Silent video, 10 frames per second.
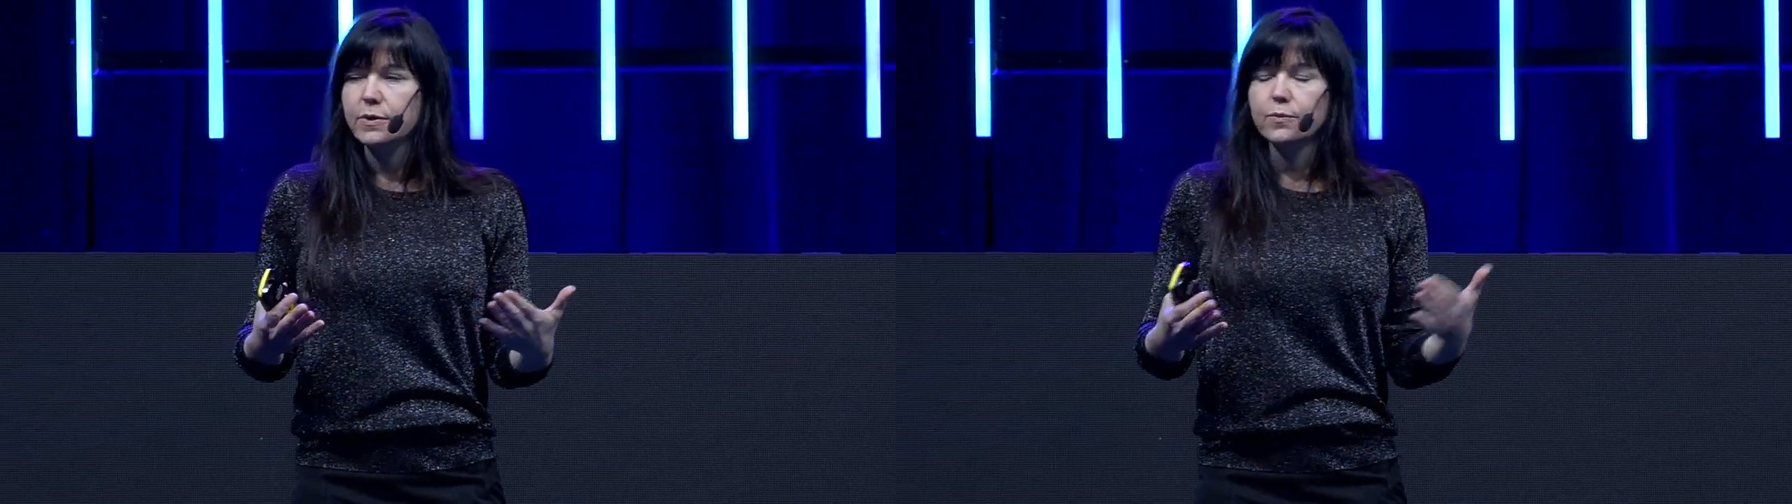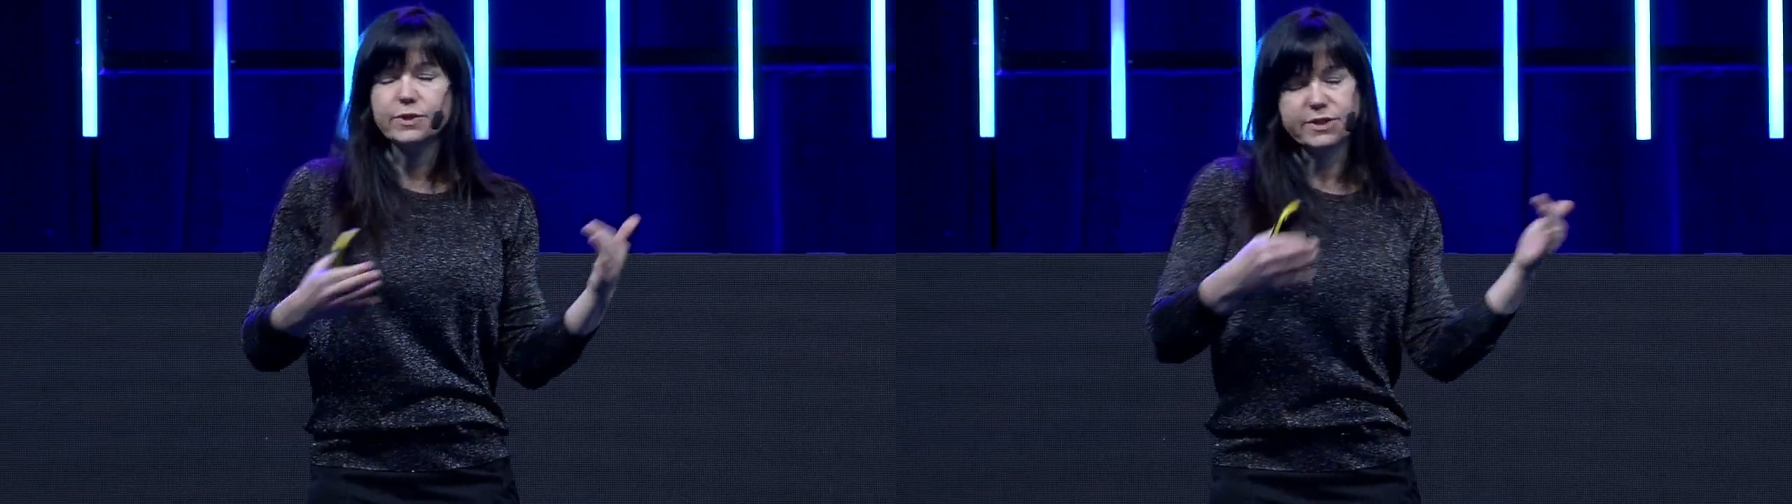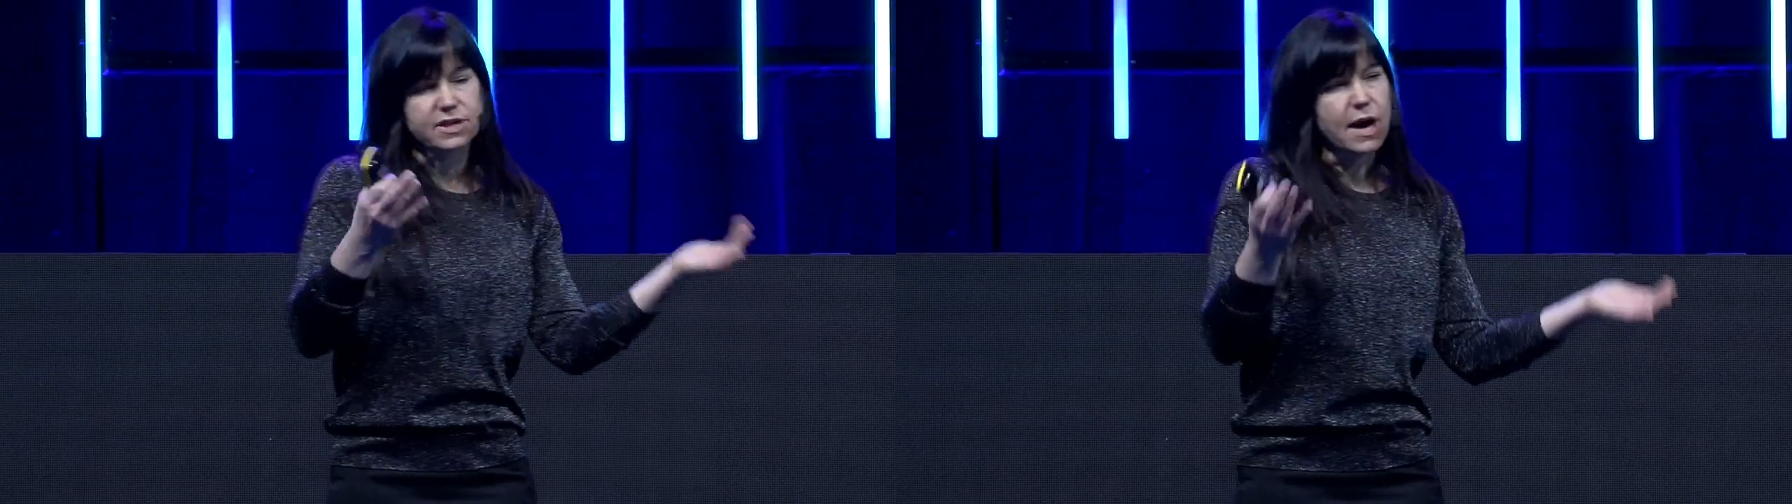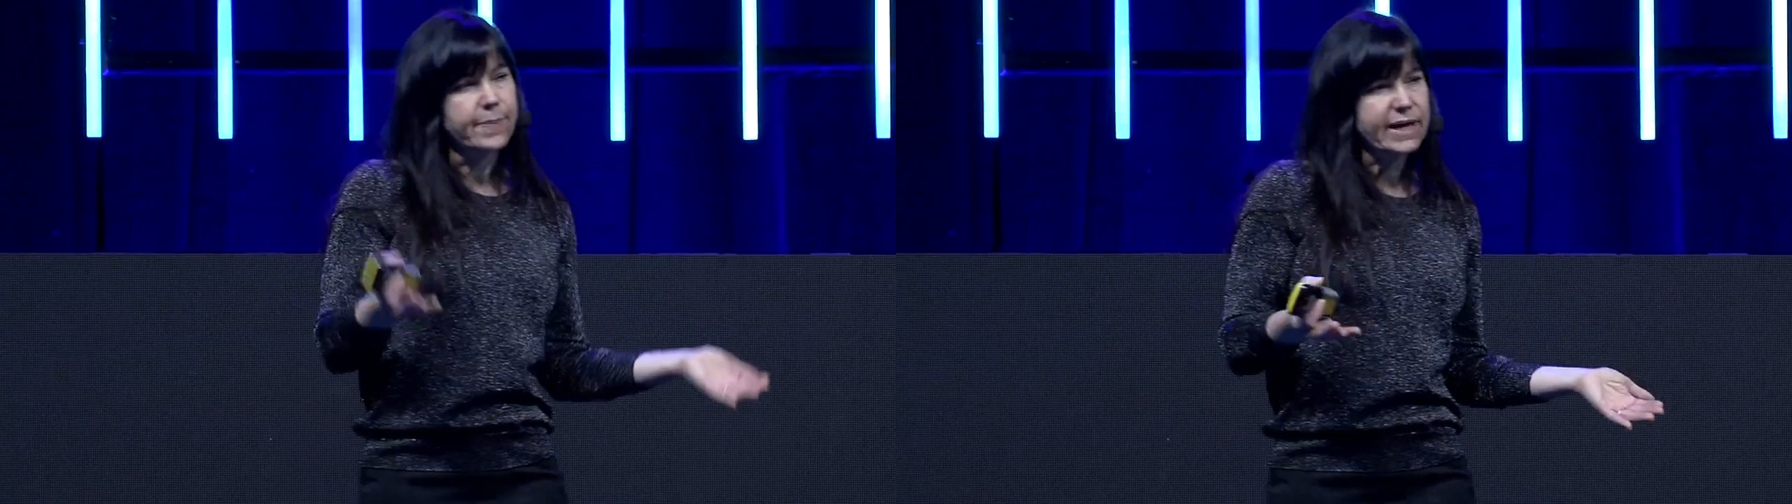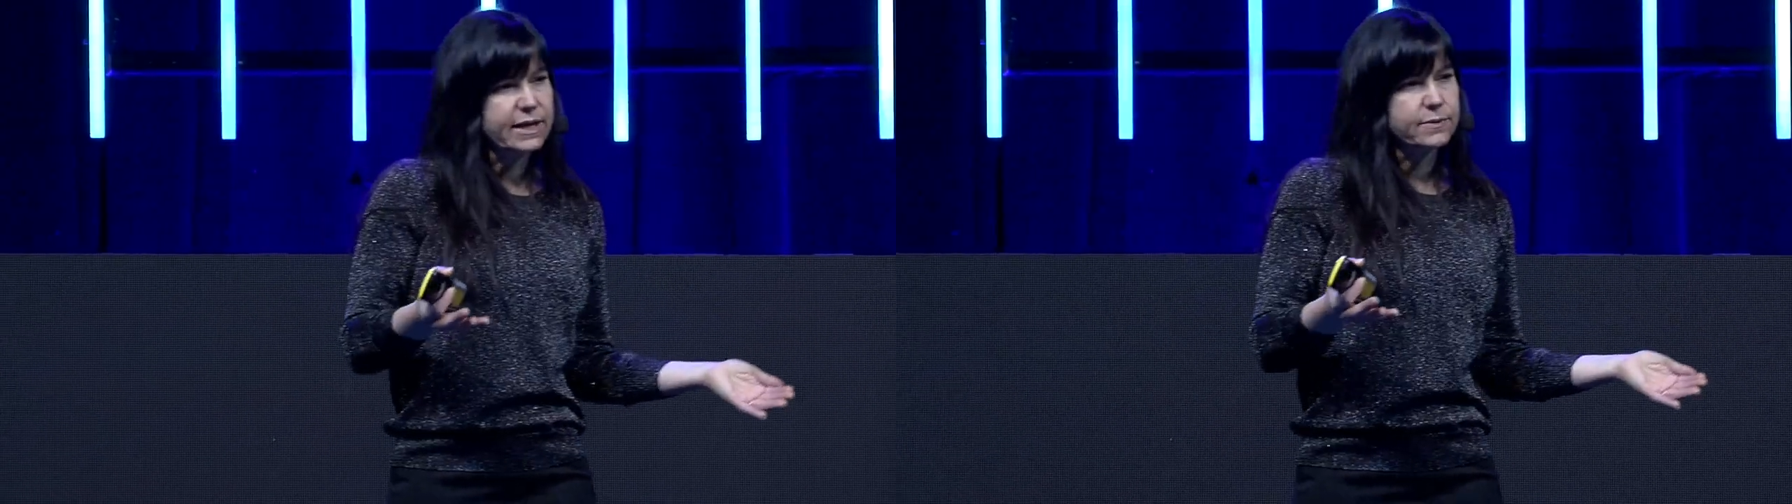we're
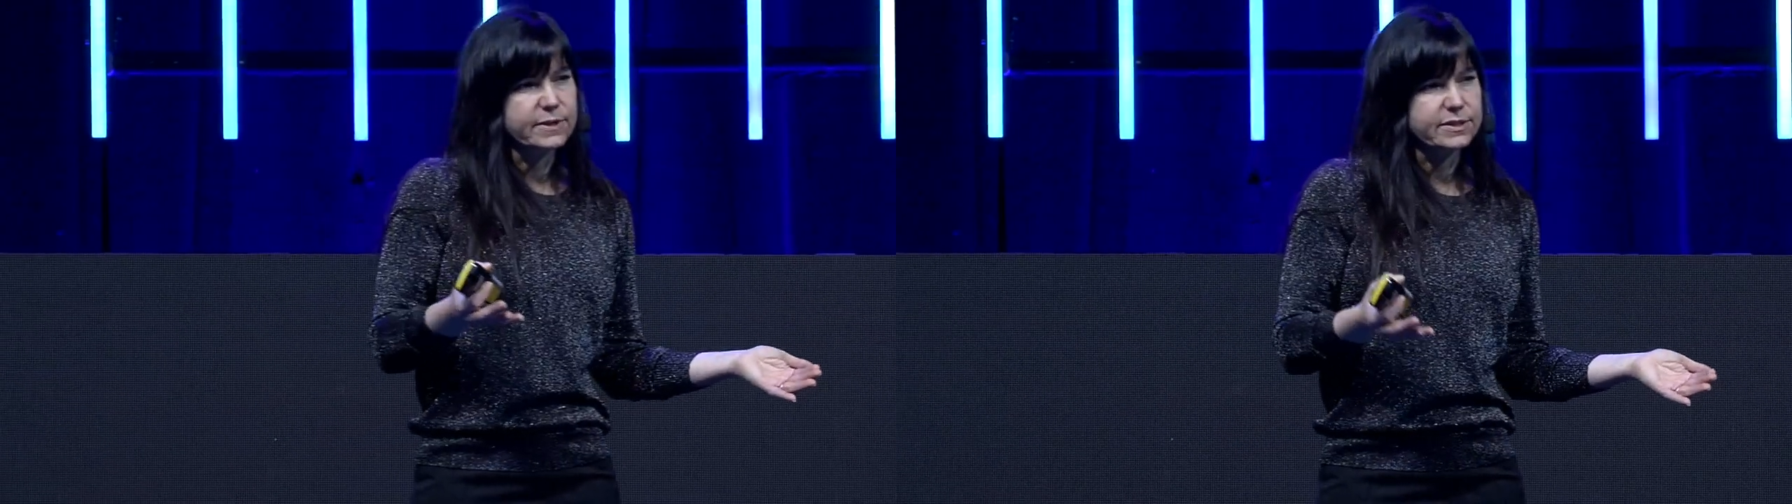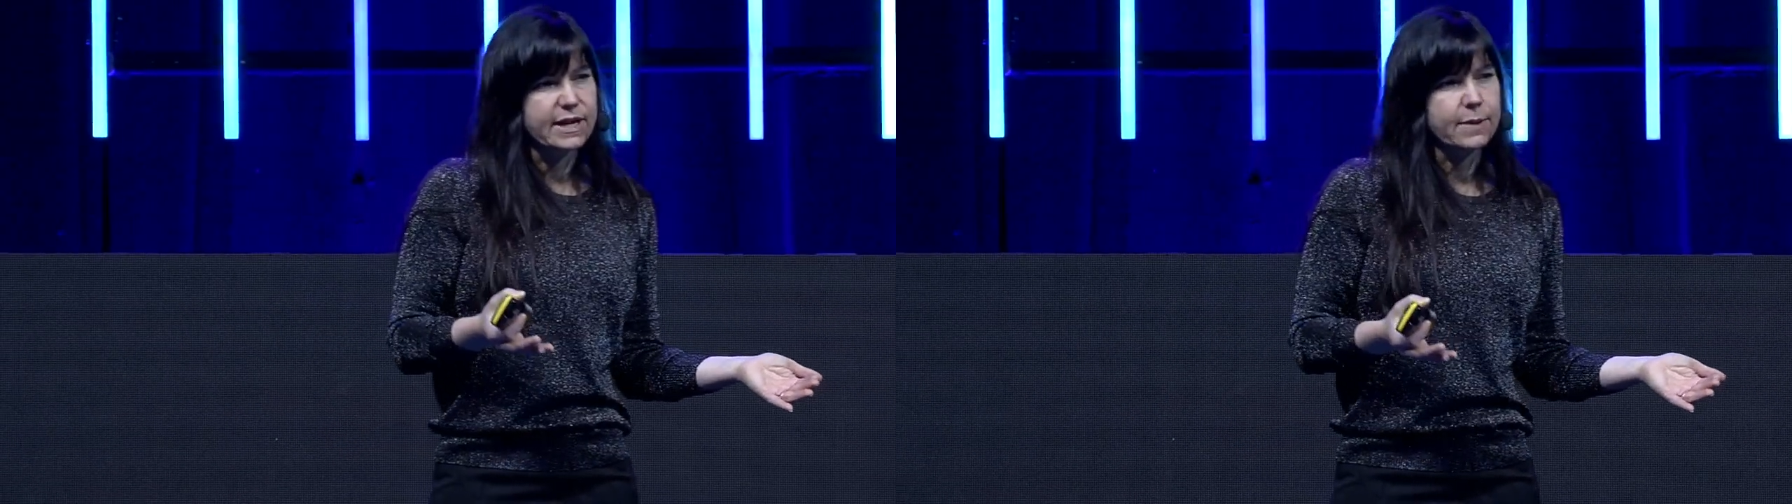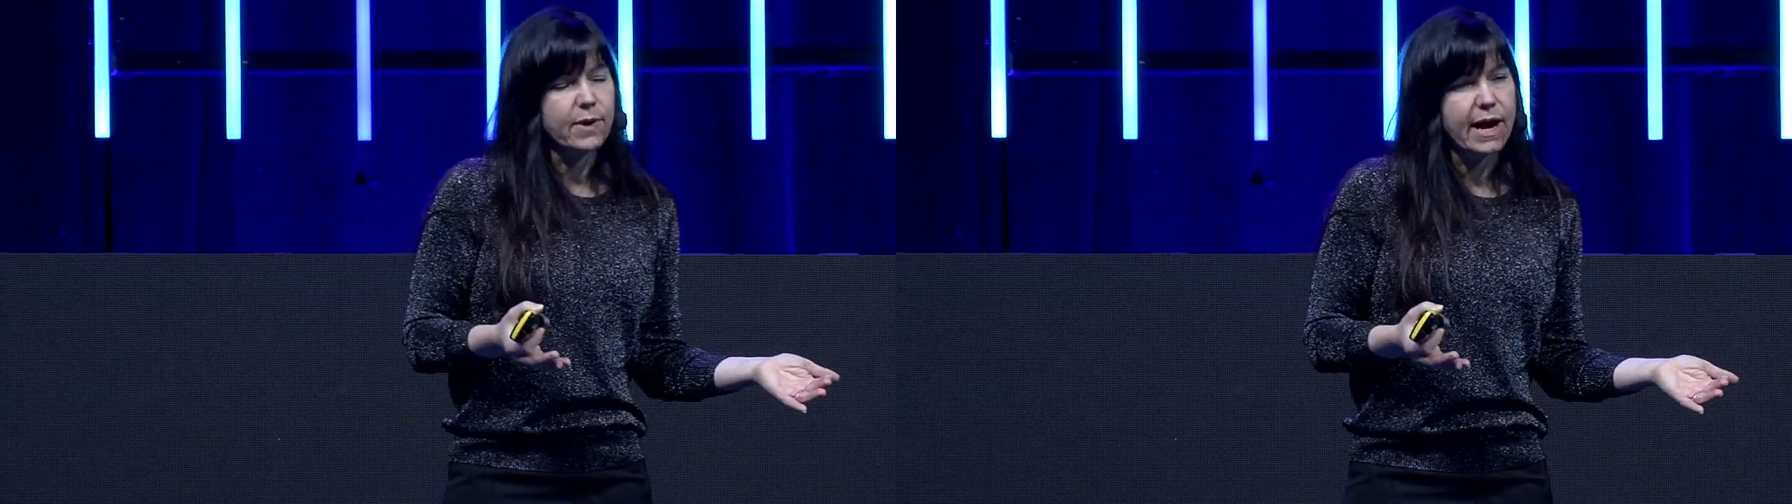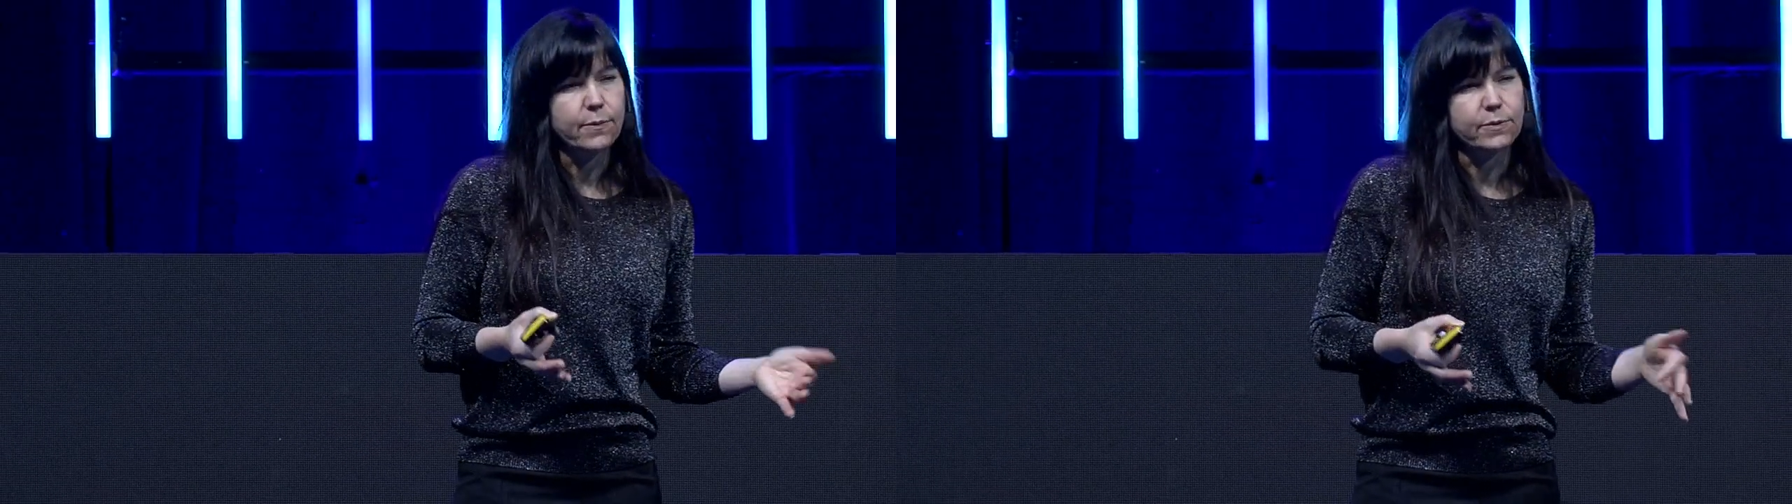stopping it in real time, right?